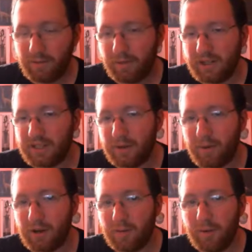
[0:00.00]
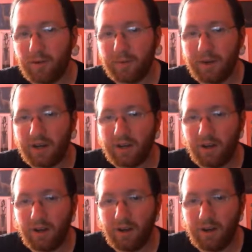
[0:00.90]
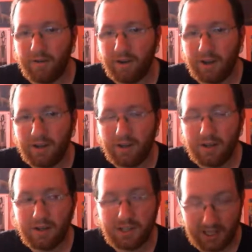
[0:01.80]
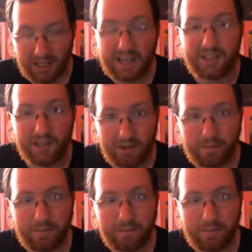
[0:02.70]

brings in the partner Pokemon of Salazzle.